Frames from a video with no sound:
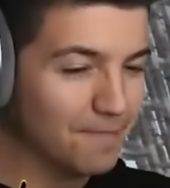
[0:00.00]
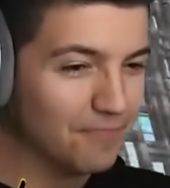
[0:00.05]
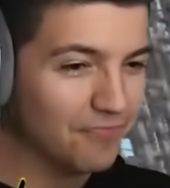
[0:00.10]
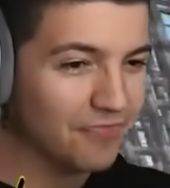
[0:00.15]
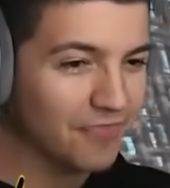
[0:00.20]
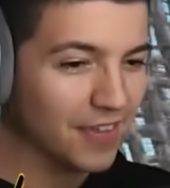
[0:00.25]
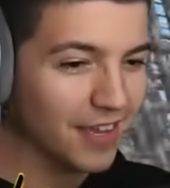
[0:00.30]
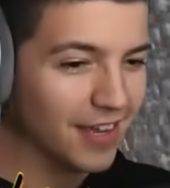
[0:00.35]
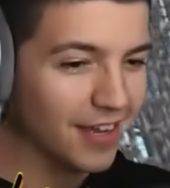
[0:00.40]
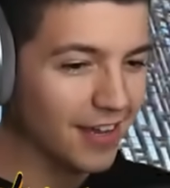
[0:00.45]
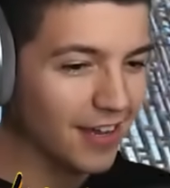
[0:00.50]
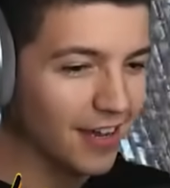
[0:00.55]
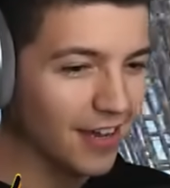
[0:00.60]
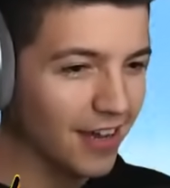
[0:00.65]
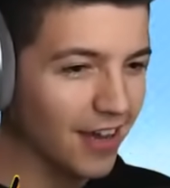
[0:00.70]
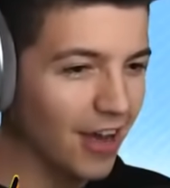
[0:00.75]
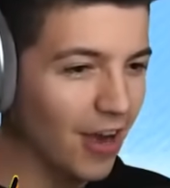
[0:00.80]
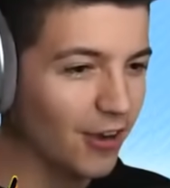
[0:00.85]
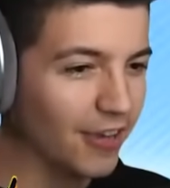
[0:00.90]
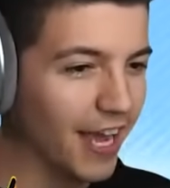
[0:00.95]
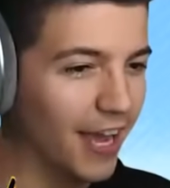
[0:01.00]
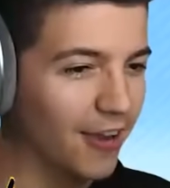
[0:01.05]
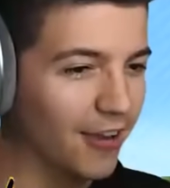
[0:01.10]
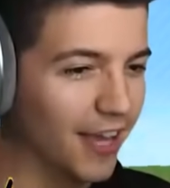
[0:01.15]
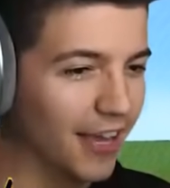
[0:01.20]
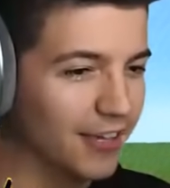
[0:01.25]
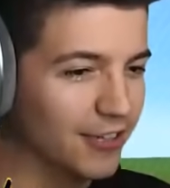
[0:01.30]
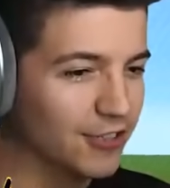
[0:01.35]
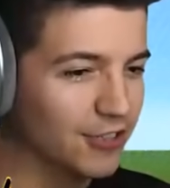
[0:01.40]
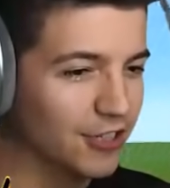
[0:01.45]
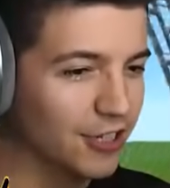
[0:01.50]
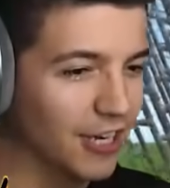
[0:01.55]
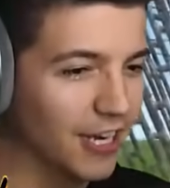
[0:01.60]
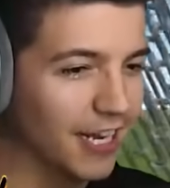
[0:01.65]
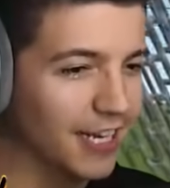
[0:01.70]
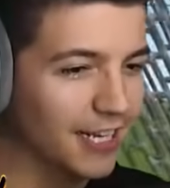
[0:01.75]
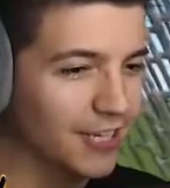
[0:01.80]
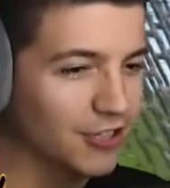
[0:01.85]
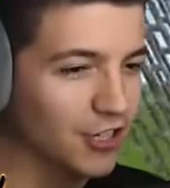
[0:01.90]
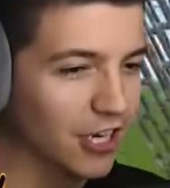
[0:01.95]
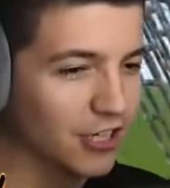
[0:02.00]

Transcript: Build over Okay, okay, good, oh good idea, oh